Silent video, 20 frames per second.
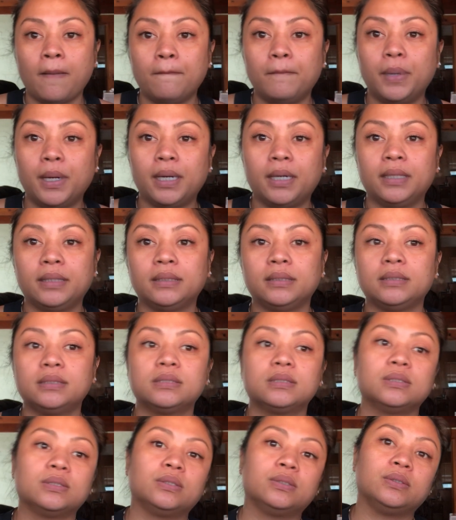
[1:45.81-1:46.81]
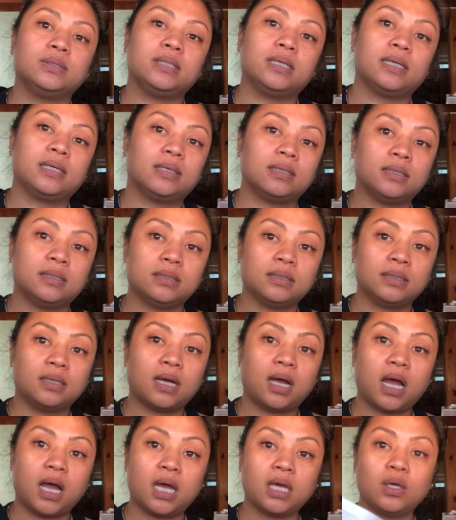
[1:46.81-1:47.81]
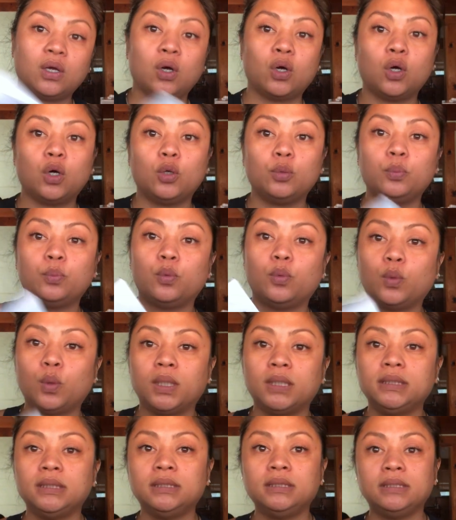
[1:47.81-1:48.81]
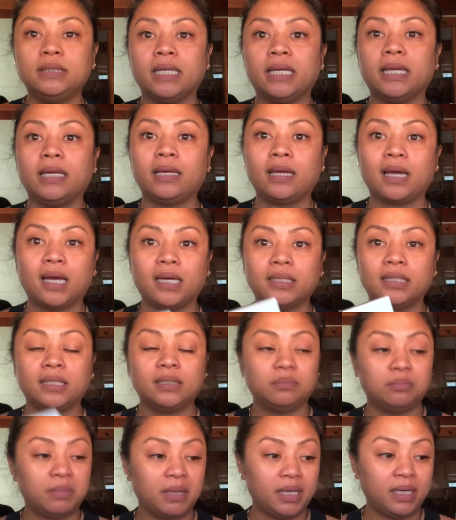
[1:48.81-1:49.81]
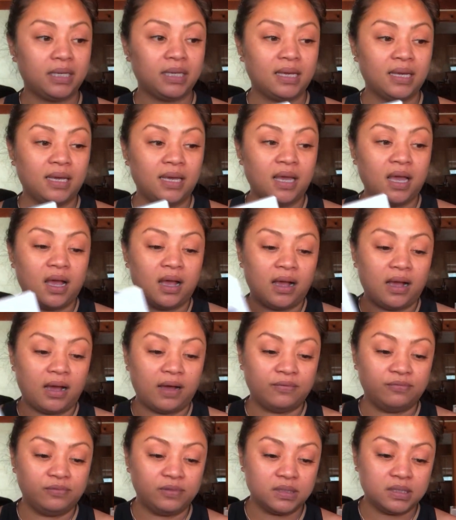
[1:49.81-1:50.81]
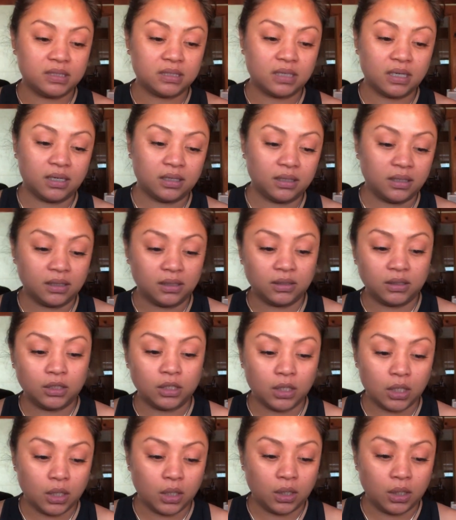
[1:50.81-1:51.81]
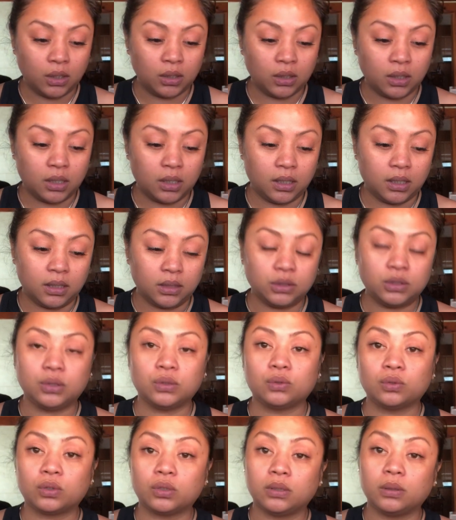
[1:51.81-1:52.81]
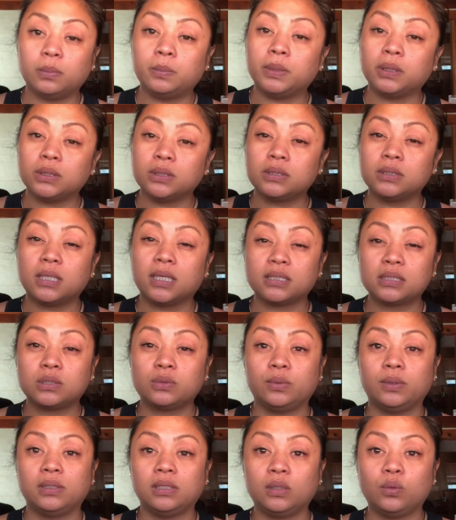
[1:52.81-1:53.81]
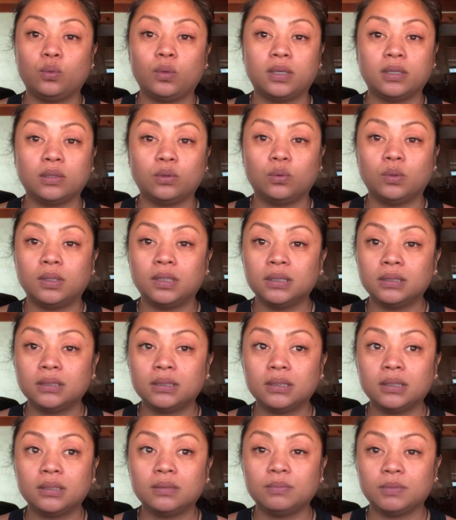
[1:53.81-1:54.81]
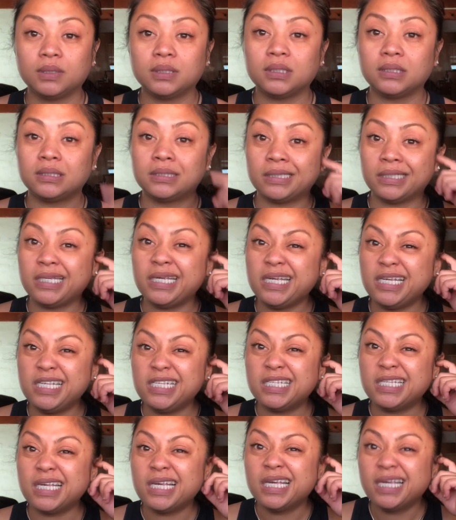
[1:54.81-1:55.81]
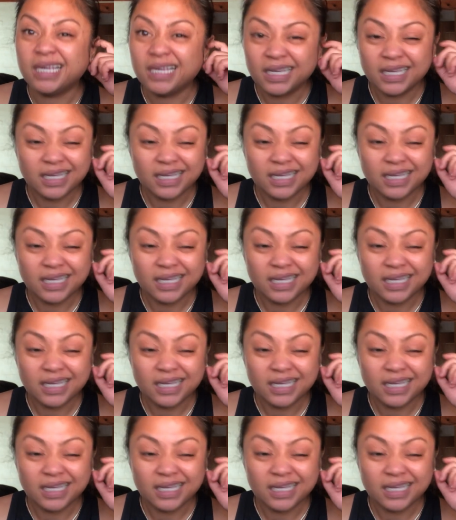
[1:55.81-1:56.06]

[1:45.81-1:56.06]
but so yeah, I hope one day I can make a Visayan tutorial because that's really what I want, because it's easy.